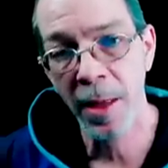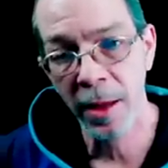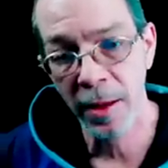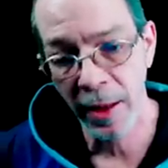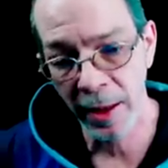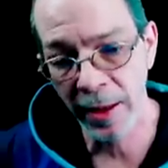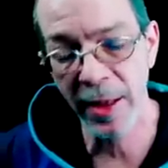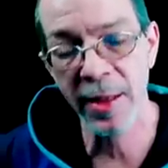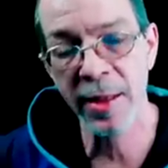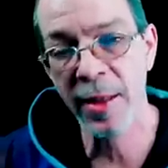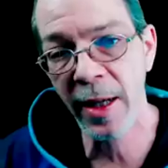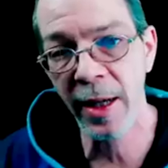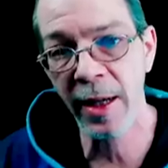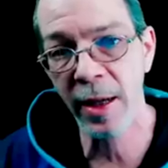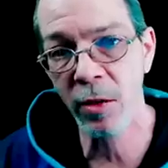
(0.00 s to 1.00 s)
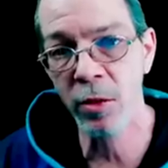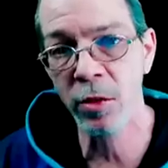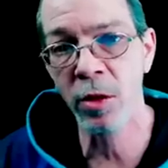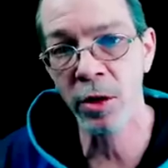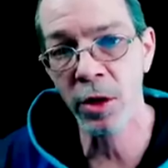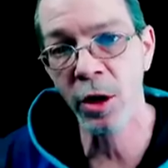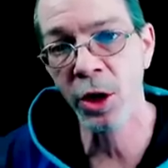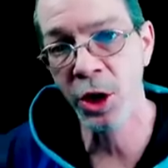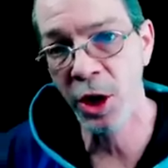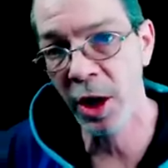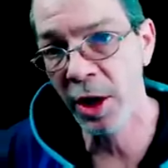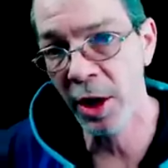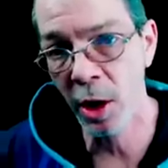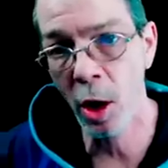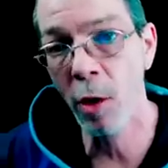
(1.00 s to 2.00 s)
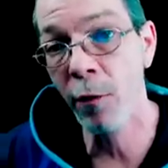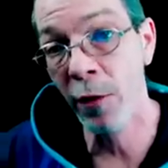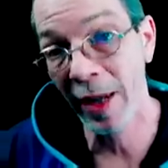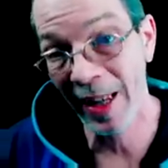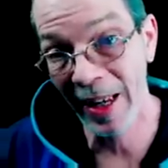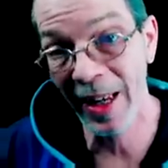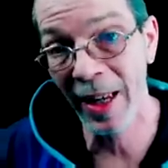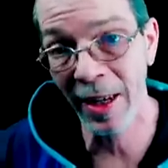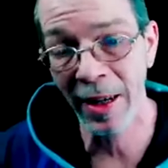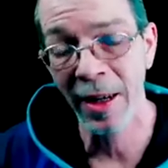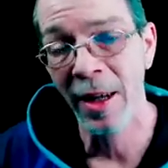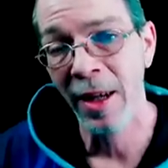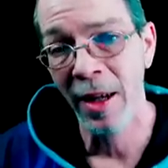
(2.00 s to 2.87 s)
they did say that they were going to start shutting it off again.